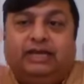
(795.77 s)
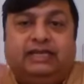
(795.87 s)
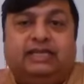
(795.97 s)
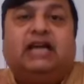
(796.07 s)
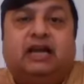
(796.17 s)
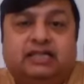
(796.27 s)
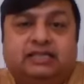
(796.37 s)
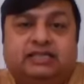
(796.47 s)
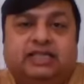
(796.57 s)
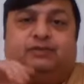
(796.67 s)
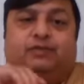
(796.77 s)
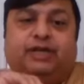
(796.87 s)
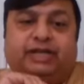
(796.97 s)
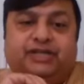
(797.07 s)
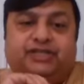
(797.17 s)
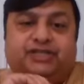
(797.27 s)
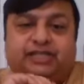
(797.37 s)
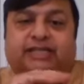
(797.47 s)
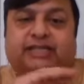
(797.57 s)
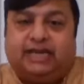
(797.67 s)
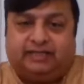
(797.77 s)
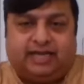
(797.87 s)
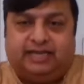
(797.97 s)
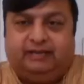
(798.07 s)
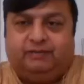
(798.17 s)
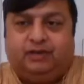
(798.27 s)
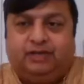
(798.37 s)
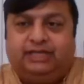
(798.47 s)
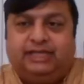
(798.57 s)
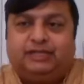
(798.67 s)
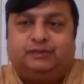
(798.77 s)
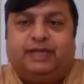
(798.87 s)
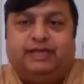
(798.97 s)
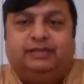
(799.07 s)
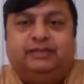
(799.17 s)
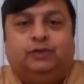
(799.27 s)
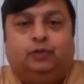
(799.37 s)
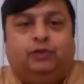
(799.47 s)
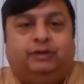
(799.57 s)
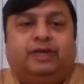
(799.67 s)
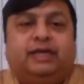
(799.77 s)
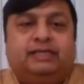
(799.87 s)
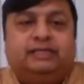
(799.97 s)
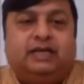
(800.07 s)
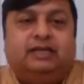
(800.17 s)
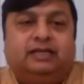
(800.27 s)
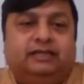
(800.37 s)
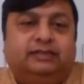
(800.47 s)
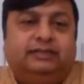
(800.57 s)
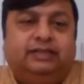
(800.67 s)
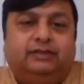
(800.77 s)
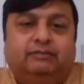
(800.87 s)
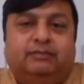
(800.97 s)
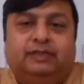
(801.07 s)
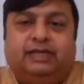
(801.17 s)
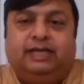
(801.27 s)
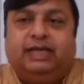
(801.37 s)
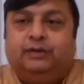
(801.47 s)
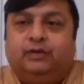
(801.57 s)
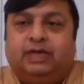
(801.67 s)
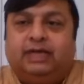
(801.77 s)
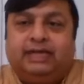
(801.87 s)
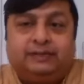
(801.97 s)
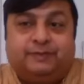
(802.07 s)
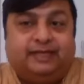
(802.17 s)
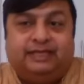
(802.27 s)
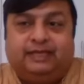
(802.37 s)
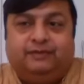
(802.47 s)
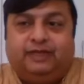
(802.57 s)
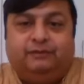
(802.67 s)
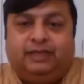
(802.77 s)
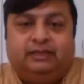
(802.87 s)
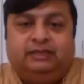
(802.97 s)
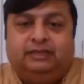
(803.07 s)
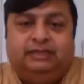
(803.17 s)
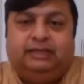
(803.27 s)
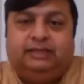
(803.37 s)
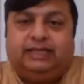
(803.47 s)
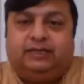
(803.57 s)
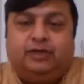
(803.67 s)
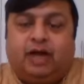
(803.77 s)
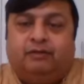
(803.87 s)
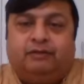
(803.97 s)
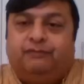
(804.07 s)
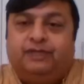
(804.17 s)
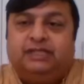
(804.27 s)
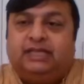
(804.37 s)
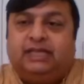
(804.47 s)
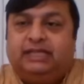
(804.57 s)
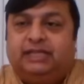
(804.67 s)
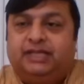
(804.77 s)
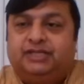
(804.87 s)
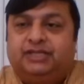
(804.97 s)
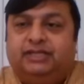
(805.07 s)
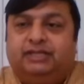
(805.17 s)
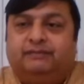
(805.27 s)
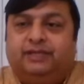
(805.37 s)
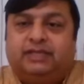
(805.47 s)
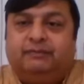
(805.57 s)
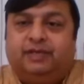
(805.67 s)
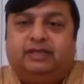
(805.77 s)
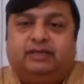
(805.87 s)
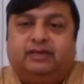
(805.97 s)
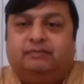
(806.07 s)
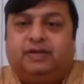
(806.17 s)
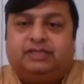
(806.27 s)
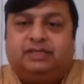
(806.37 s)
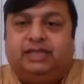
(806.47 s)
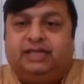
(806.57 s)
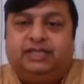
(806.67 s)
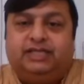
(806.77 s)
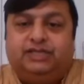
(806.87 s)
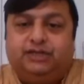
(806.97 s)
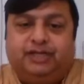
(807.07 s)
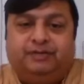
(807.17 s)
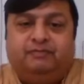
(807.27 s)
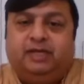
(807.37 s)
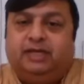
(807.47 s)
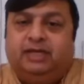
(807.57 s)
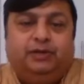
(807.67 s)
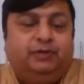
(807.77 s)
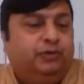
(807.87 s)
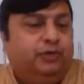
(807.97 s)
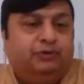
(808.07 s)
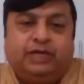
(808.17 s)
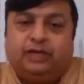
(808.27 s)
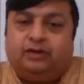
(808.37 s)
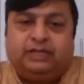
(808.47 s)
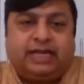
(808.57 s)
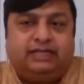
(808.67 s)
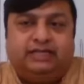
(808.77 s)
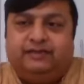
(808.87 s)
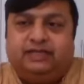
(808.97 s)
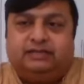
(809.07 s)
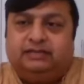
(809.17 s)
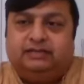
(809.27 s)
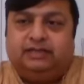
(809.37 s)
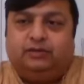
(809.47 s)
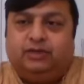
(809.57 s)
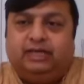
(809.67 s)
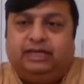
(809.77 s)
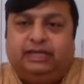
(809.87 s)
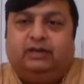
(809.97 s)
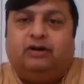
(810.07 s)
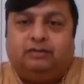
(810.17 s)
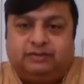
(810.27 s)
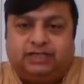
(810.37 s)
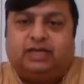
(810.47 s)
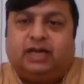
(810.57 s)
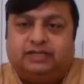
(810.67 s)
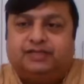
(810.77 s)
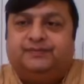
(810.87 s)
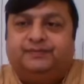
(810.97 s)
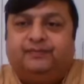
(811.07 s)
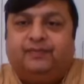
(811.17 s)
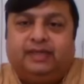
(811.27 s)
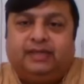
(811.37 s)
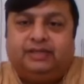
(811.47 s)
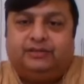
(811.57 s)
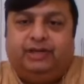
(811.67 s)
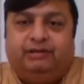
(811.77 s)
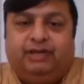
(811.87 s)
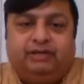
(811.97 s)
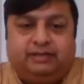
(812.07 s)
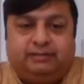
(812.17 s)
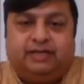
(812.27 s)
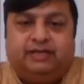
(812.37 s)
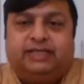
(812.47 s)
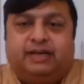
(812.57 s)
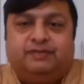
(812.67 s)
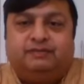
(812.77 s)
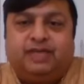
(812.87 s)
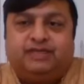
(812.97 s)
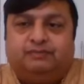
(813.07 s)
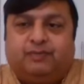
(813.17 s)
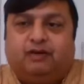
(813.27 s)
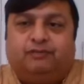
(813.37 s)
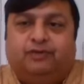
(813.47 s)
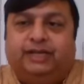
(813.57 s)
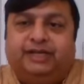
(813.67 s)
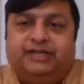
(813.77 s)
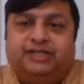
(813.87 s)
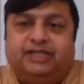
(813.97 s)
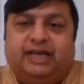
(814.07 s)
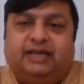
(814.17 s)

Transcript: It needs 100 times more energy than that. I have already explained. Whoever has learned, Kriya Yoga, I explained that very well. That our physical energy, the vitamin or muscle energy, gym, you cannot activate the Kundalini or chakras. You need 100 times much powerful energy.